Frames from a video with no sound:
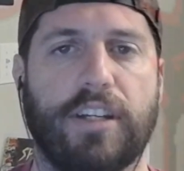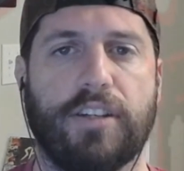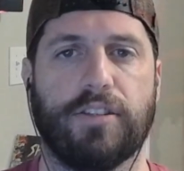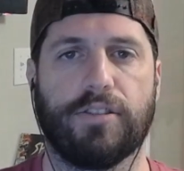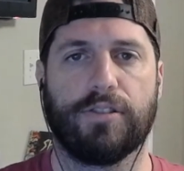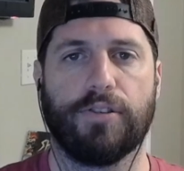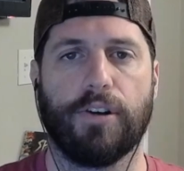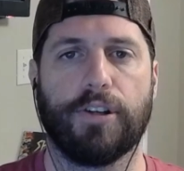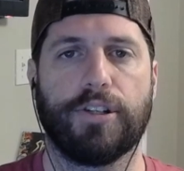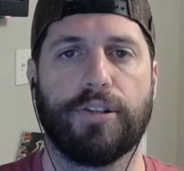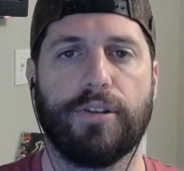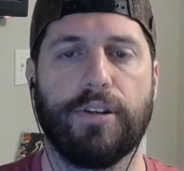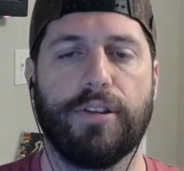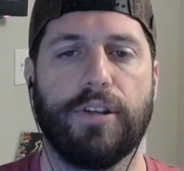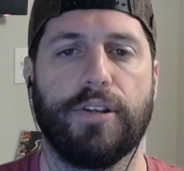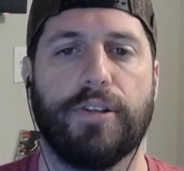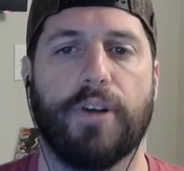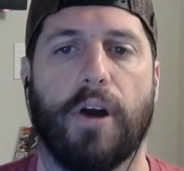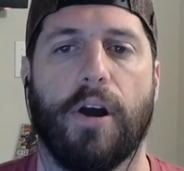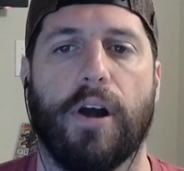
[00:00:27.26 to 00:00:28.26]
Searcher in
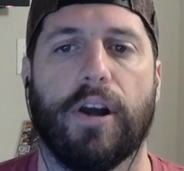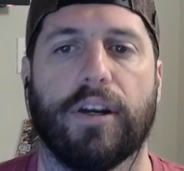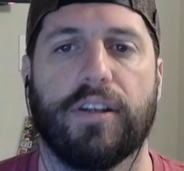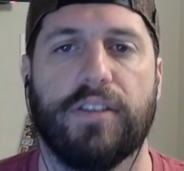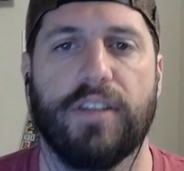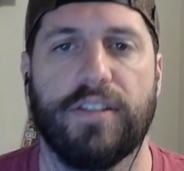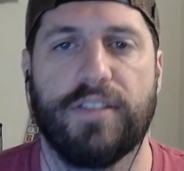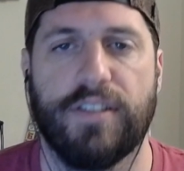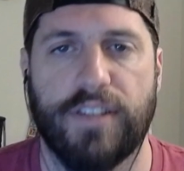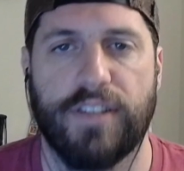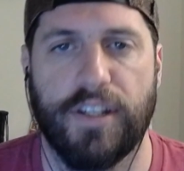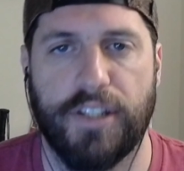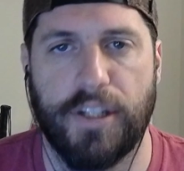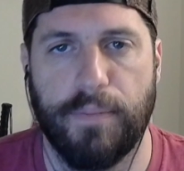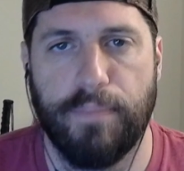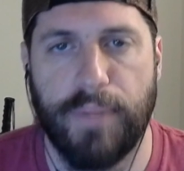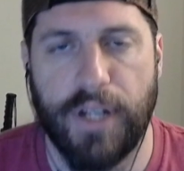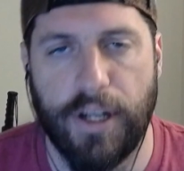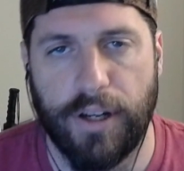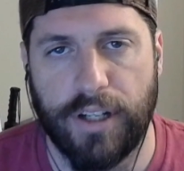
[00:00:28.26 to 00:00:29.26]
the Dark. This is a
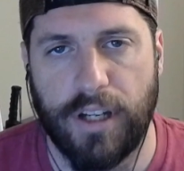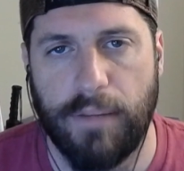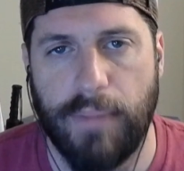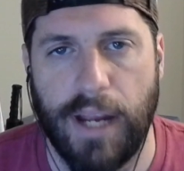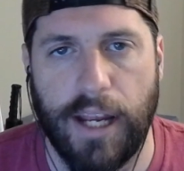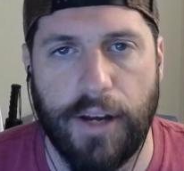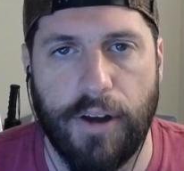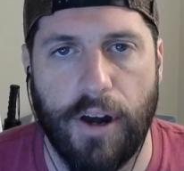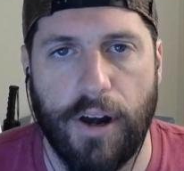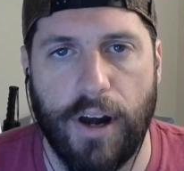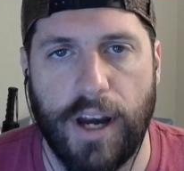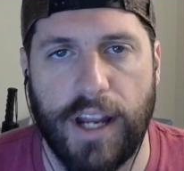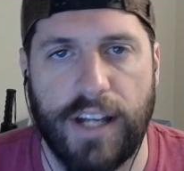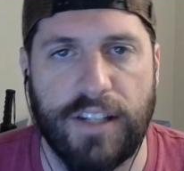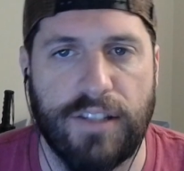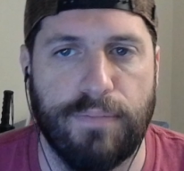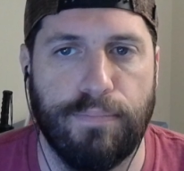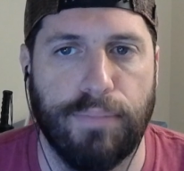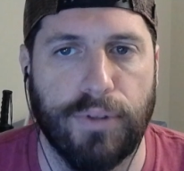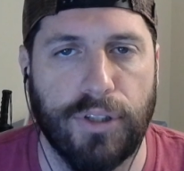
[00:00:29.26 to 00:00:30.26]
Demir commander.
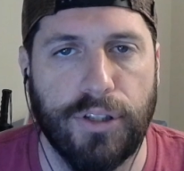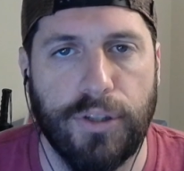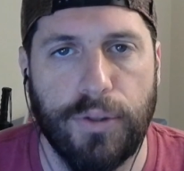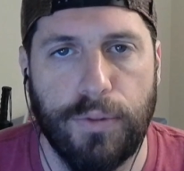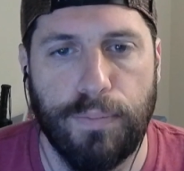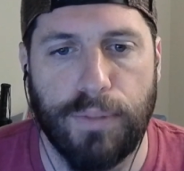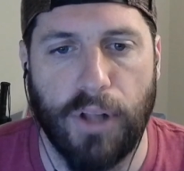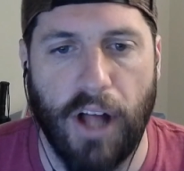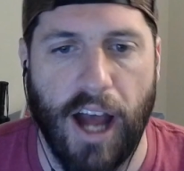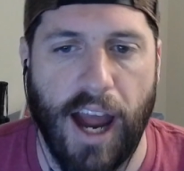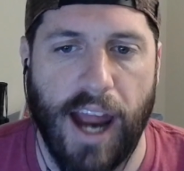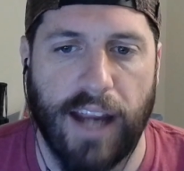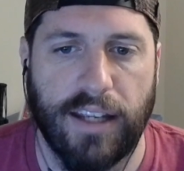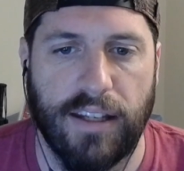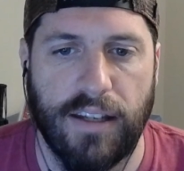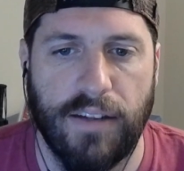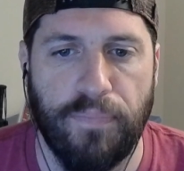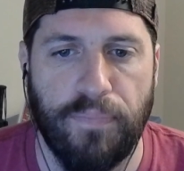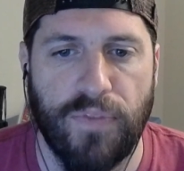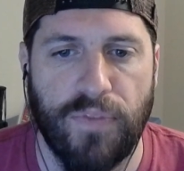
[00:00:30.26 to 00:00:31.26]
It's
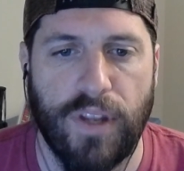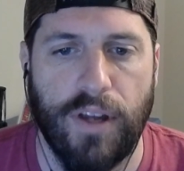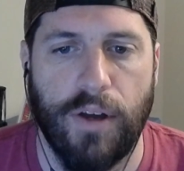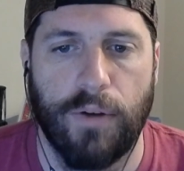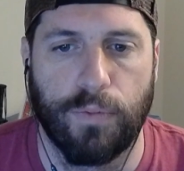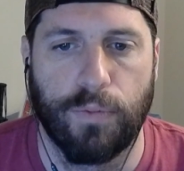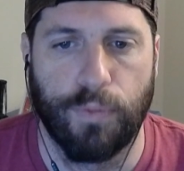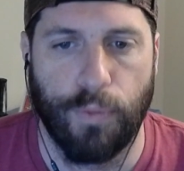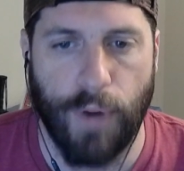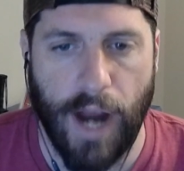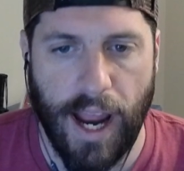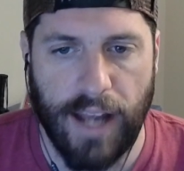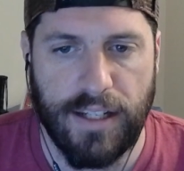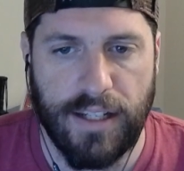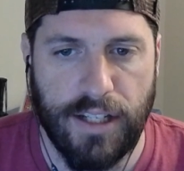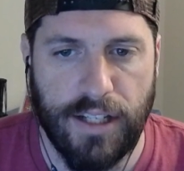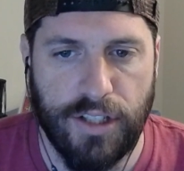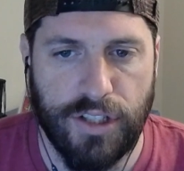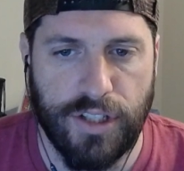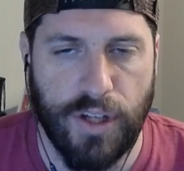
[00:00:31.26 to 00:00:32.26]
blue-black, rat
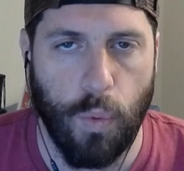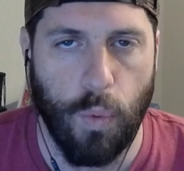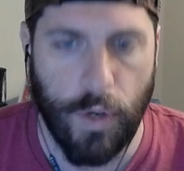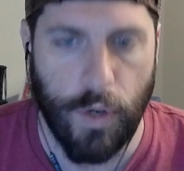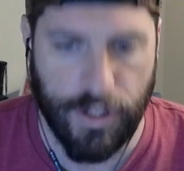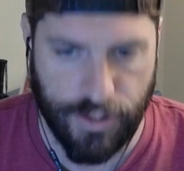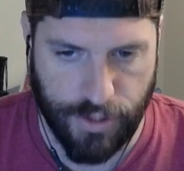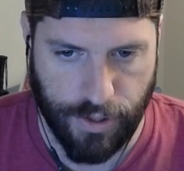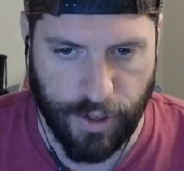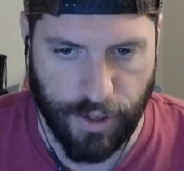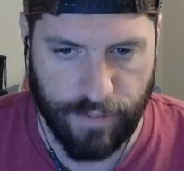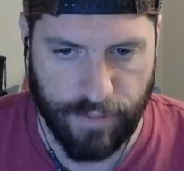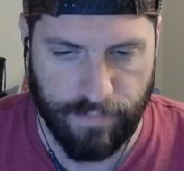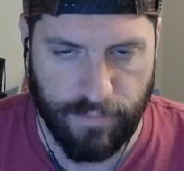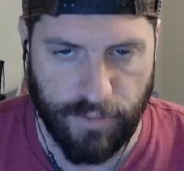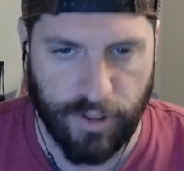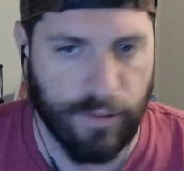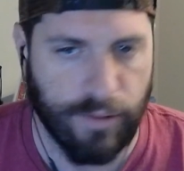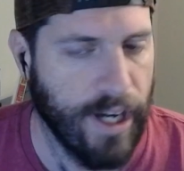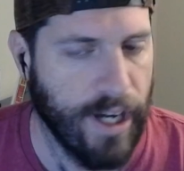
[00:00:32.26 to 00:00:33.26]
ninja wizard,
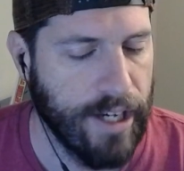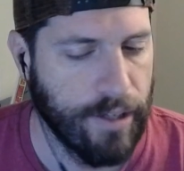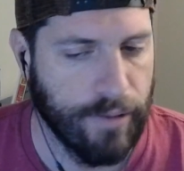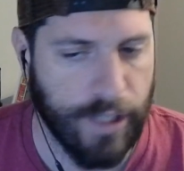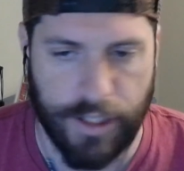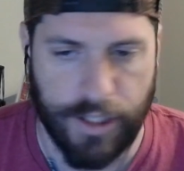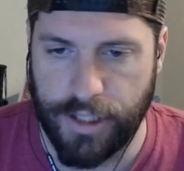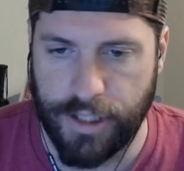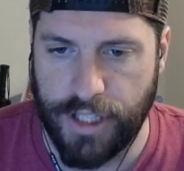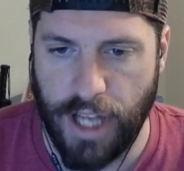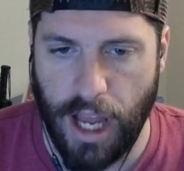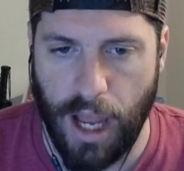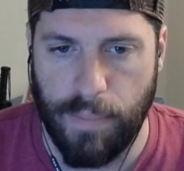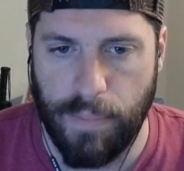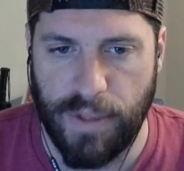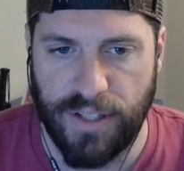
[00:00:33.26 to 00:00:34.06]
great creature type.